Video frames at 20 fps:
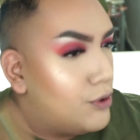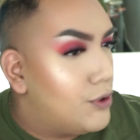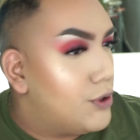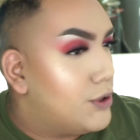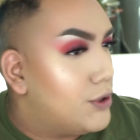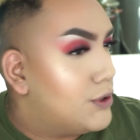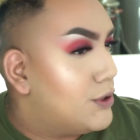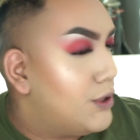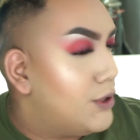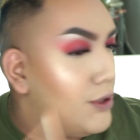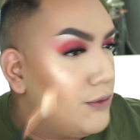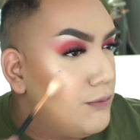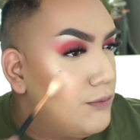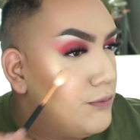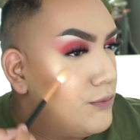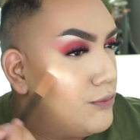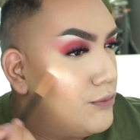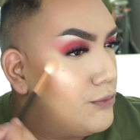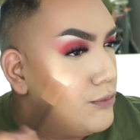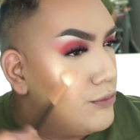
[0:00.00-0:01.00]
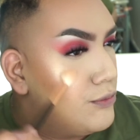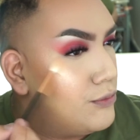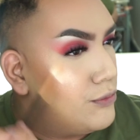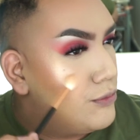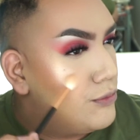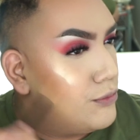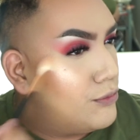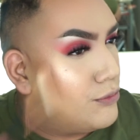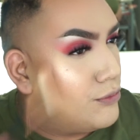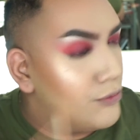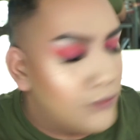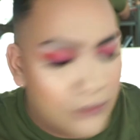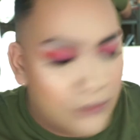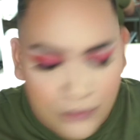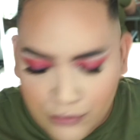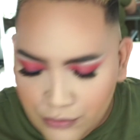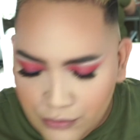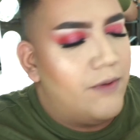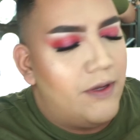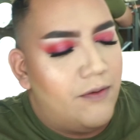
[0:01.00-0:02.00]
You see?
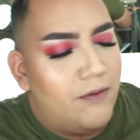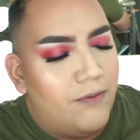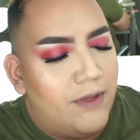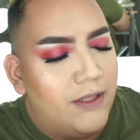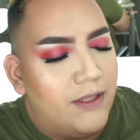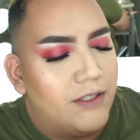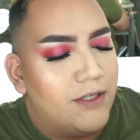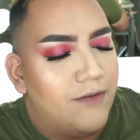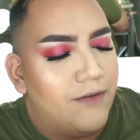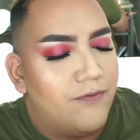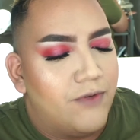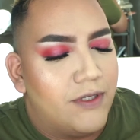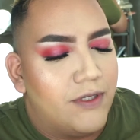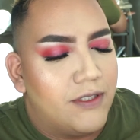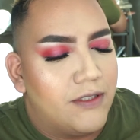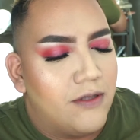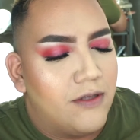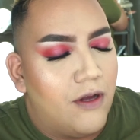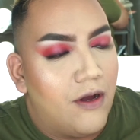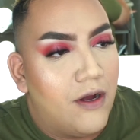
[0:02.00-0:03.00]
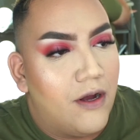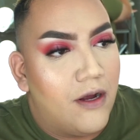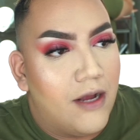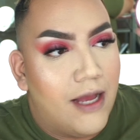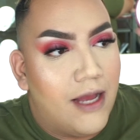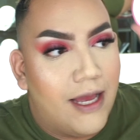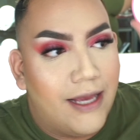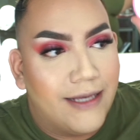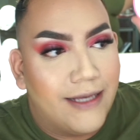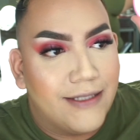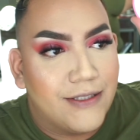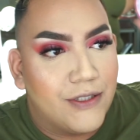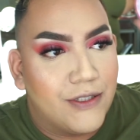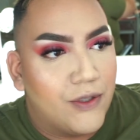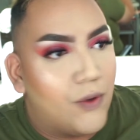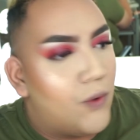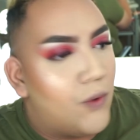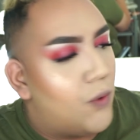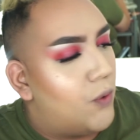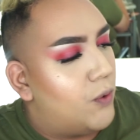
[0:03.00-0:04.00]
And with Jeffree Star Ice
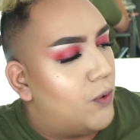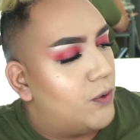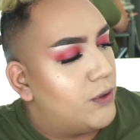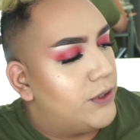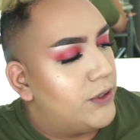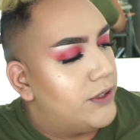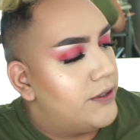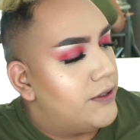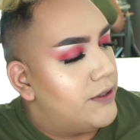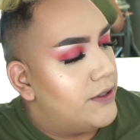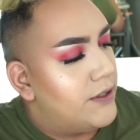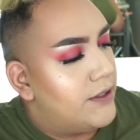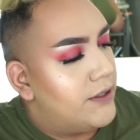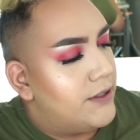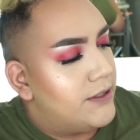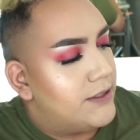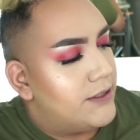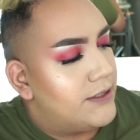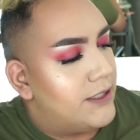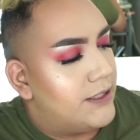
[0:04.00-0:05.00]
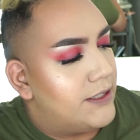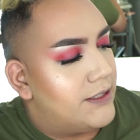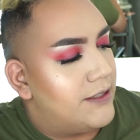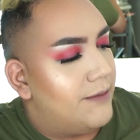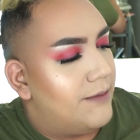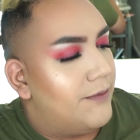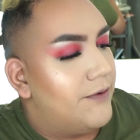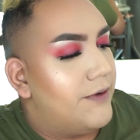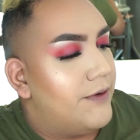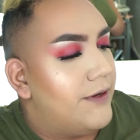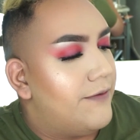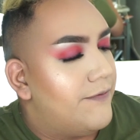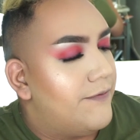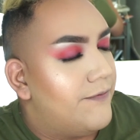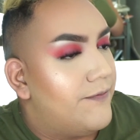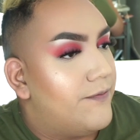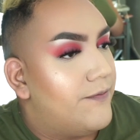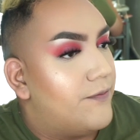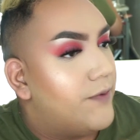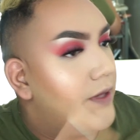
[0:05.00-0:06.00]
Gold, since I'm already
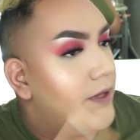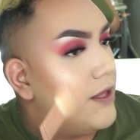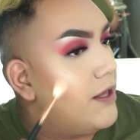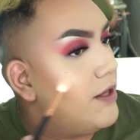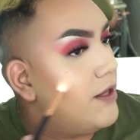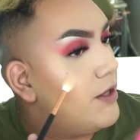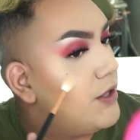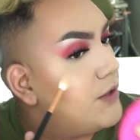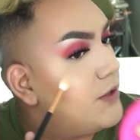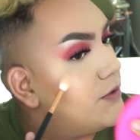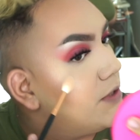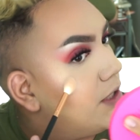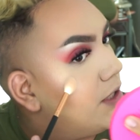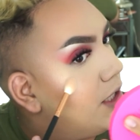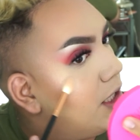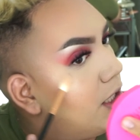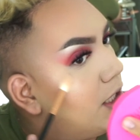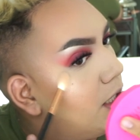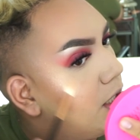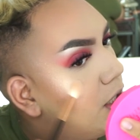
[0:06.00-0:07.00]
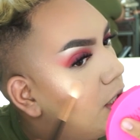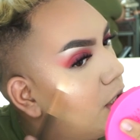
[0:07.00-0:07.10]
freaking using